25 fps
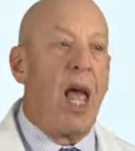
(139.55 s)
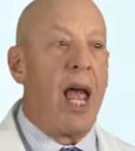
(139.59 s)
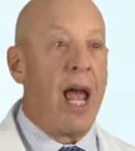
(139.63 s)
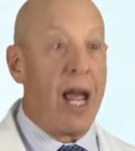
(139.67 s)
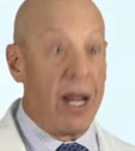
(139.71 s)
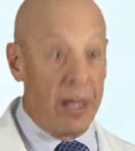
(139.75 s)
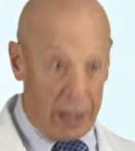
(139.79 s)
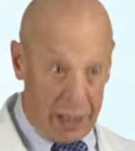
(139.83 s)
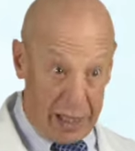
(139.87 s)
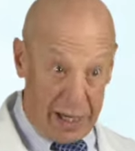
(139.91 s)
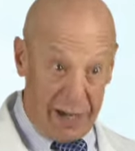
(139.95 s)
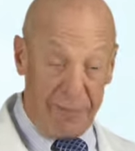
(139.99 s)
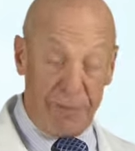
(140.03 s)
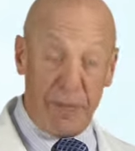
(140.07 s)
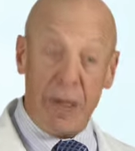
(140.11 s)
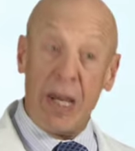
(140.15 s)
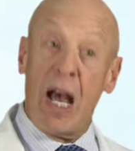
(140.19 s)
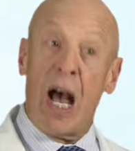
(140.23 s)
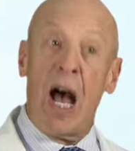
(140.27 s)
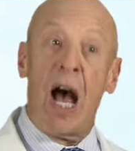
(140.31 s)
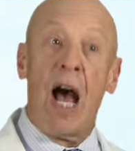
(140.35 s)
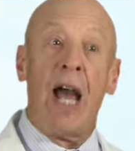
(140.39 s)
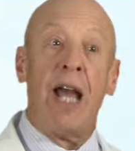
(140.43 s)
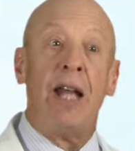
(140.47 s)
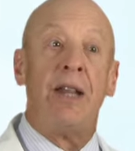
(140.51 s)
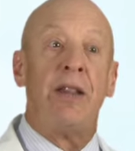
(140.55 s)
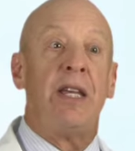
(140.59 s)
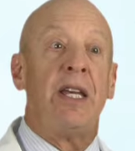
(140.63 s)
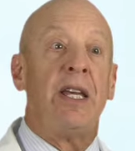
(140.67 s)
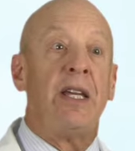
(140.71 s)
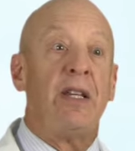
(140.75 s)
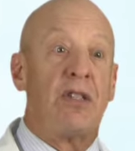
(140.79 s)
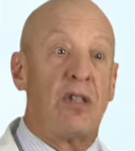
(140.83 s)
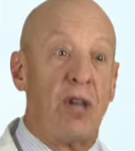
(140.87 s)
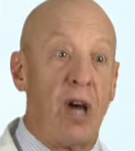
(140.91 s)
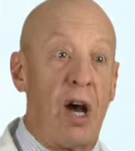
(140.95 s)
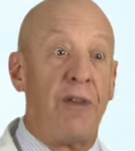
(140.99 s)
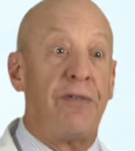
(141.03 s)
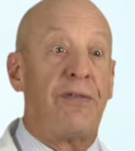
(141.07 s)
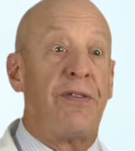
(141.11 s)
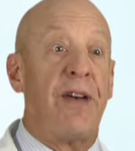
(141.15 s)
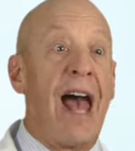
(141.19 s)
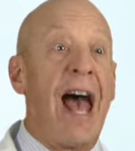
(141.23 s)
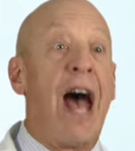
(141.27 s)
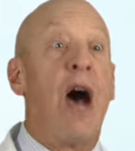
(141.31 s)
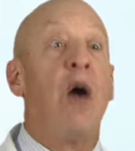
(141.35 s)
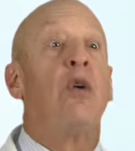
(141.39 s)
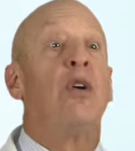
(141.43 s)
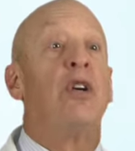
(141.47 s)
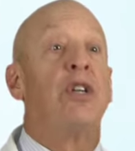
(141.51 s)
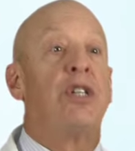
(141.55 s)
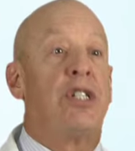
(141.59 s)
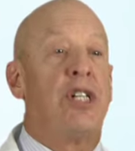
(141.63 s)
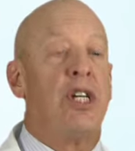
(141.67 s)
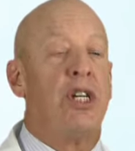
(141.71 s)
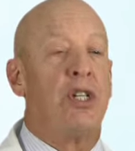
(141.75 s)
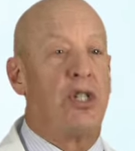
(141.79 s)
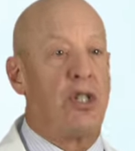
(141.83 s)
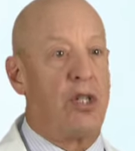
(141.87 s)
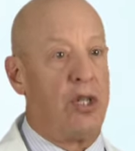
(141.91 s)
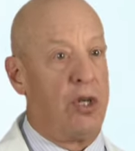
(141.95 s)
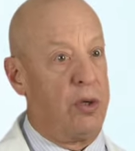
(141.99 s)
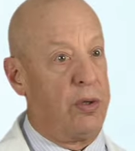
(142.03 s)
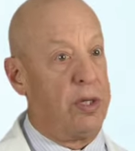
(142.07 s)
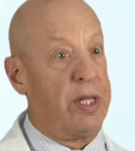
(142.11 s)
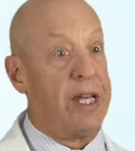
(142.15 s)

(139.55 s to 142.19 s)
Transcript: and leave behind the tough outer tissue,